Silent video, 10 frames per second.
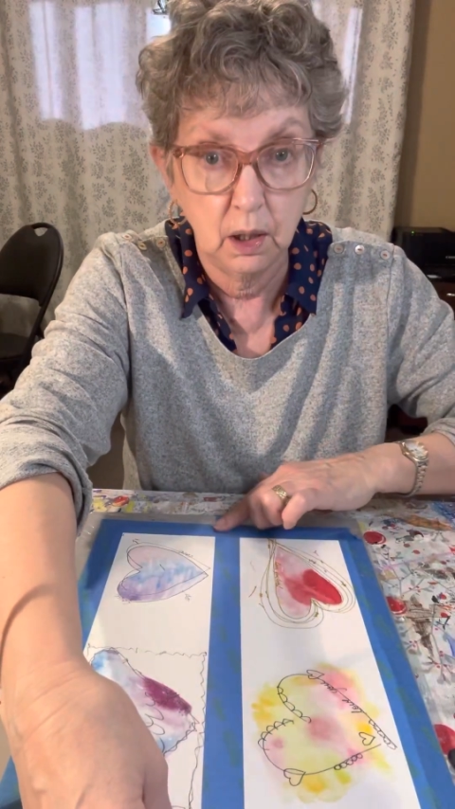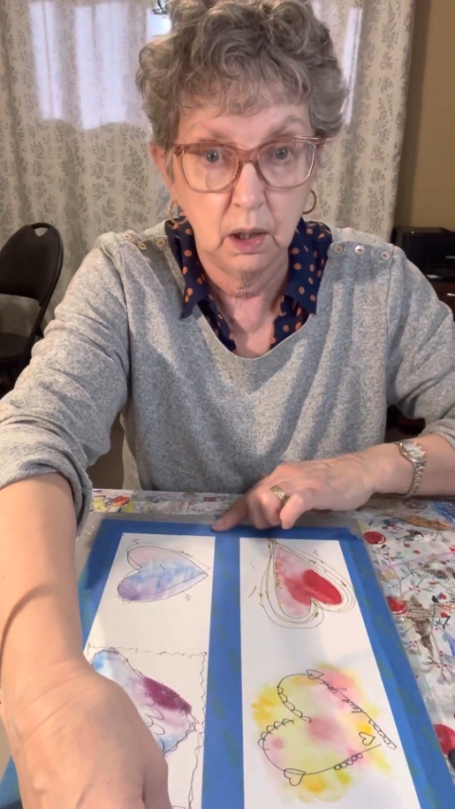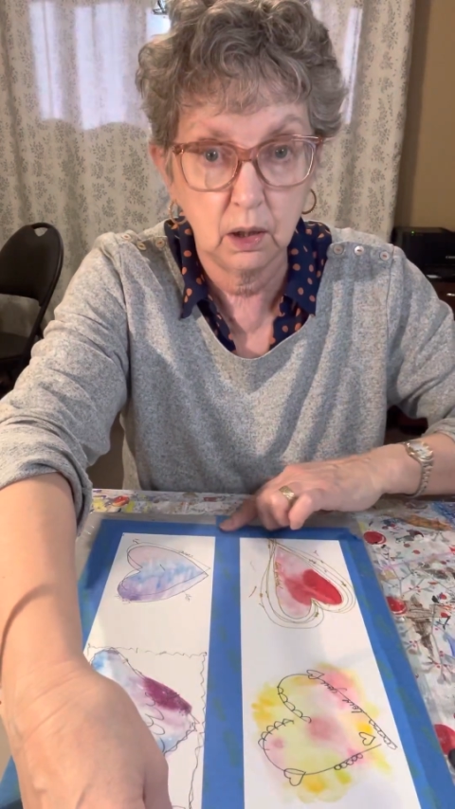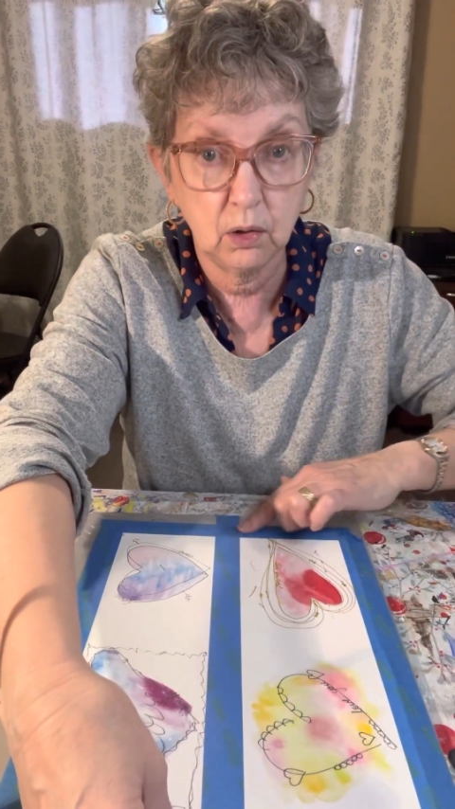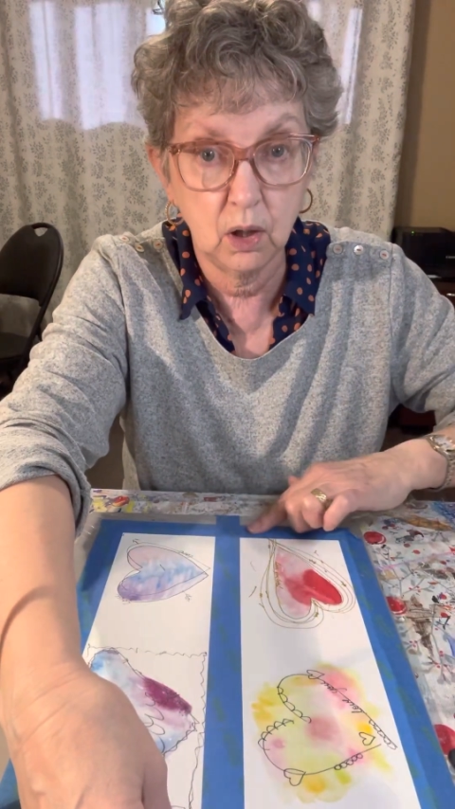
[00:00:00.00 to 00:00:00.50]

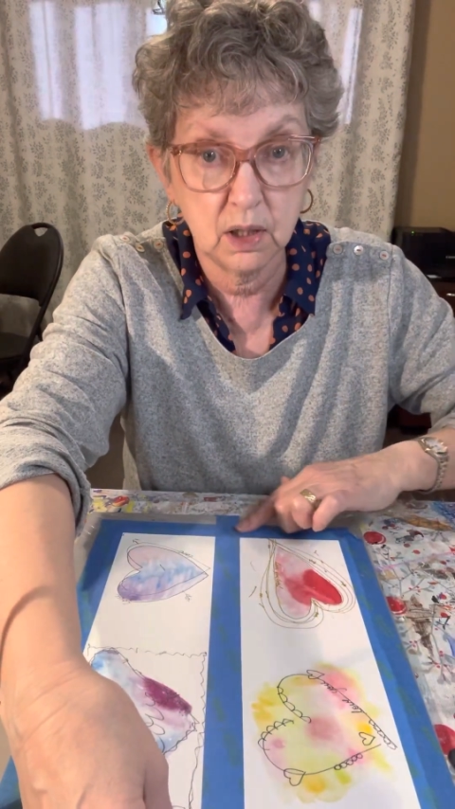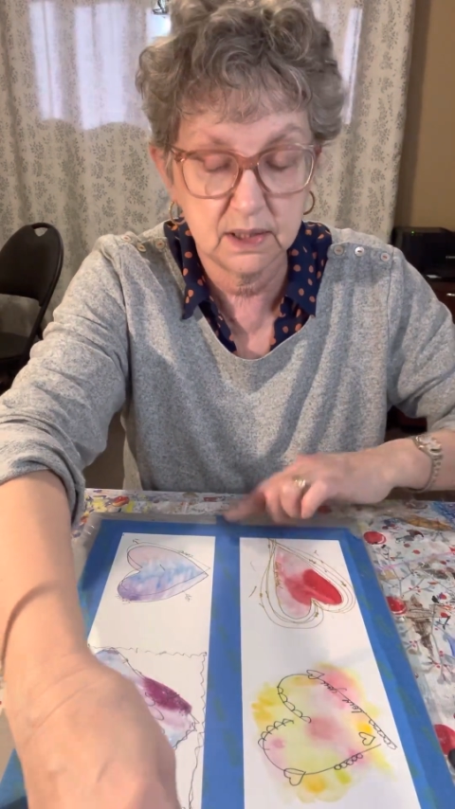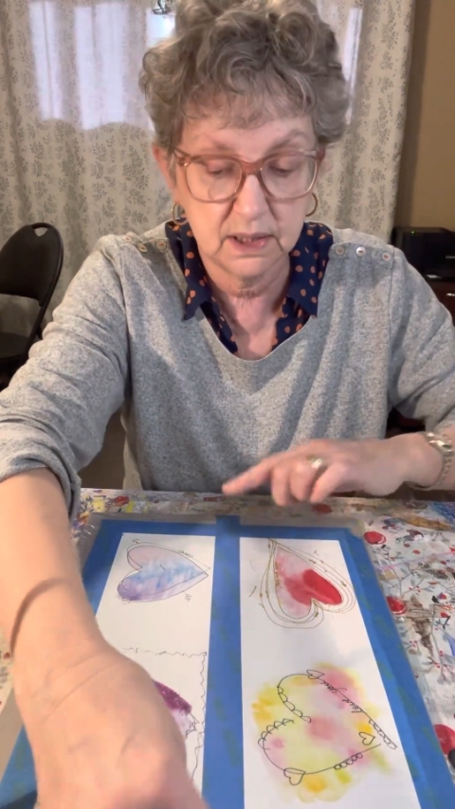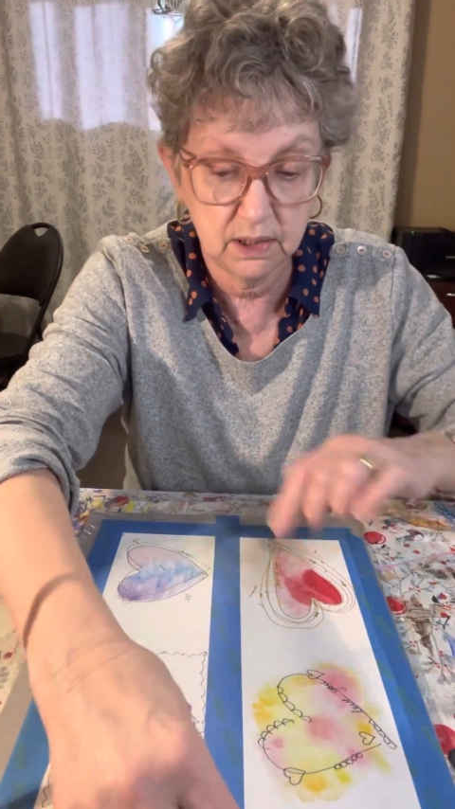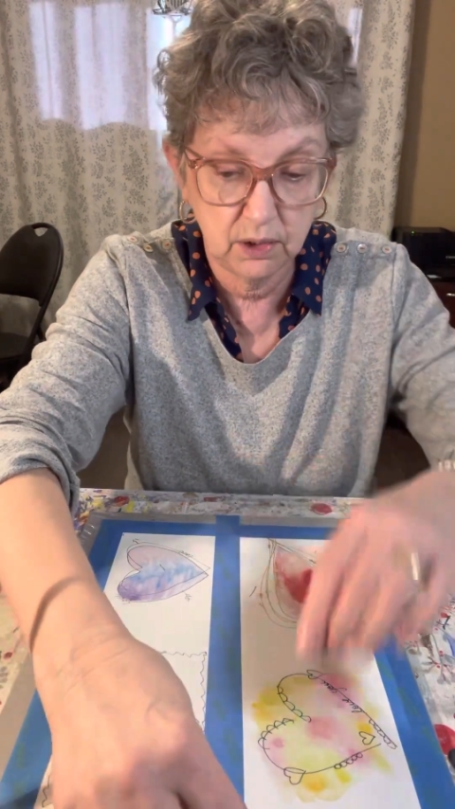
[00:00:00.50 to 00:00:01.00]
across
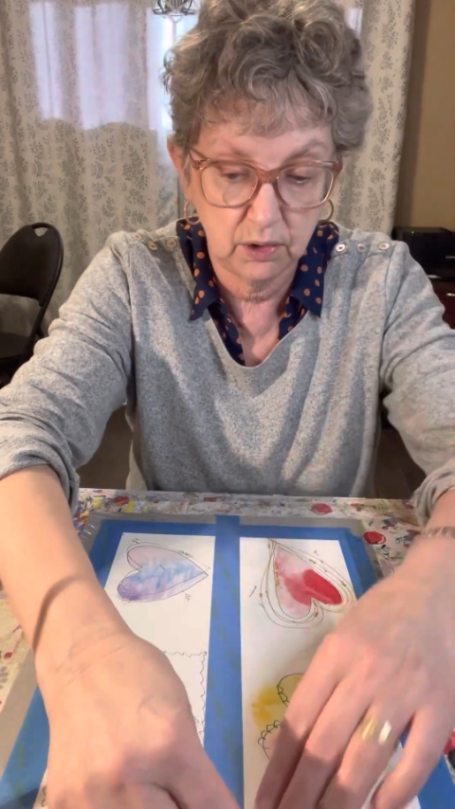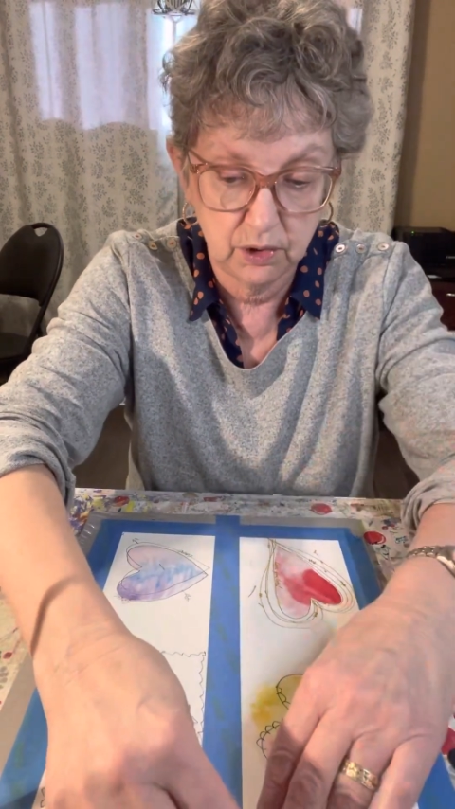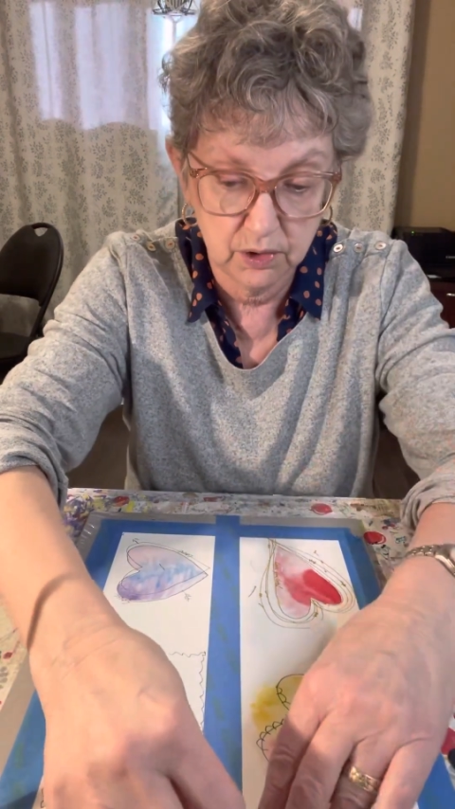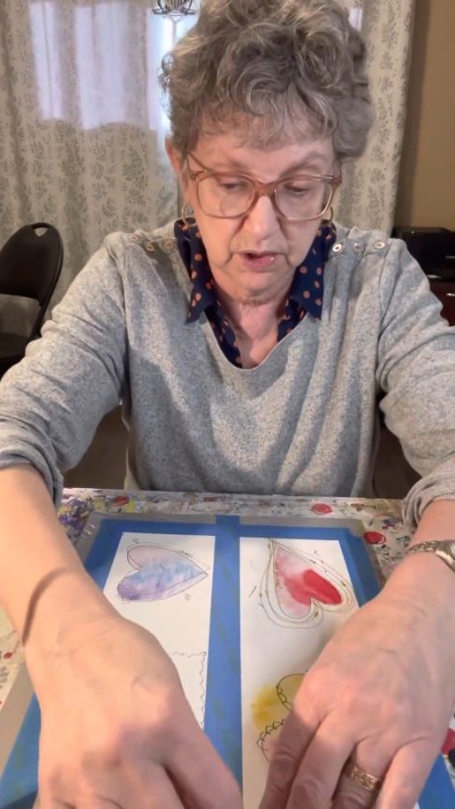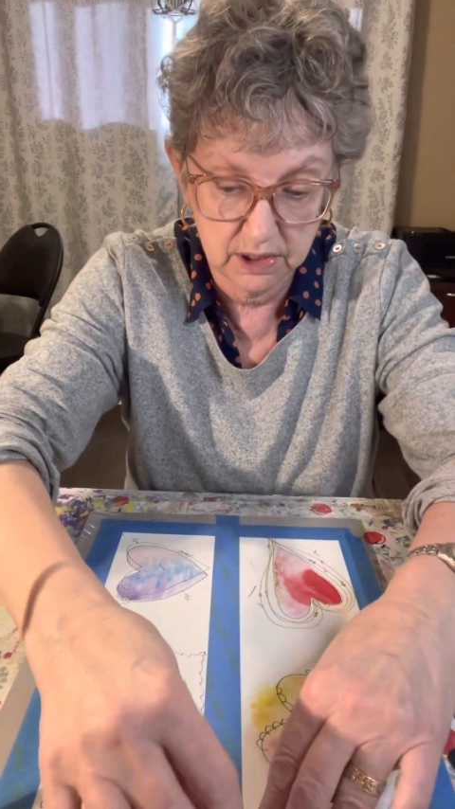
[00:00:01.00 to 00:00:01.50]
it, you can
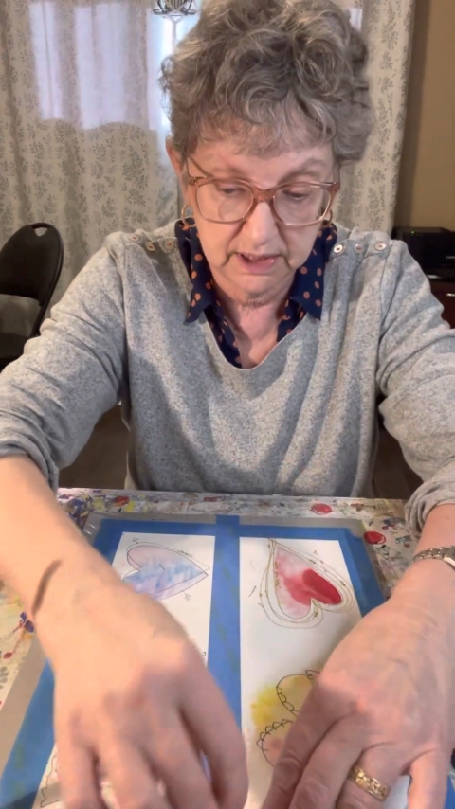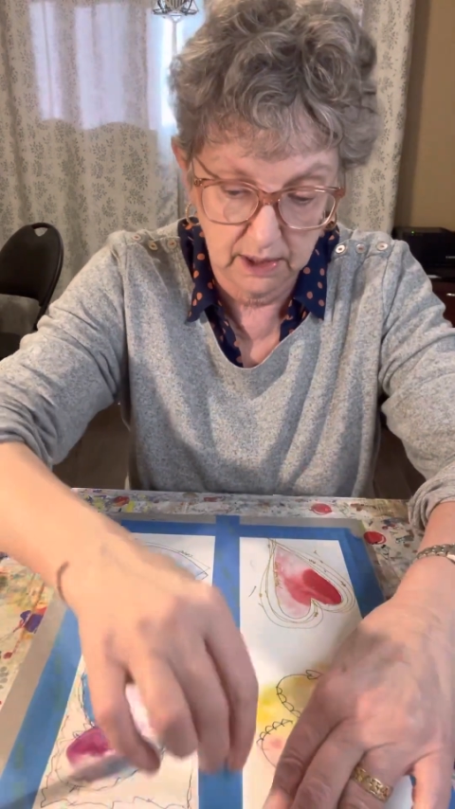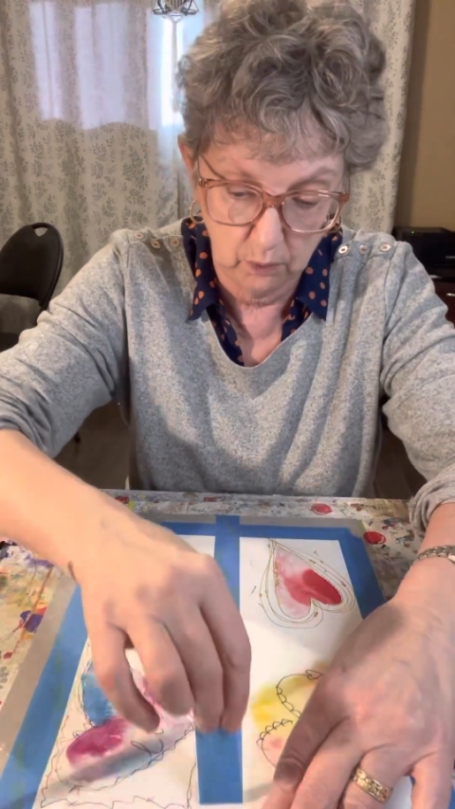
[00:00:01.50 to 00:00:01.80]
usually tell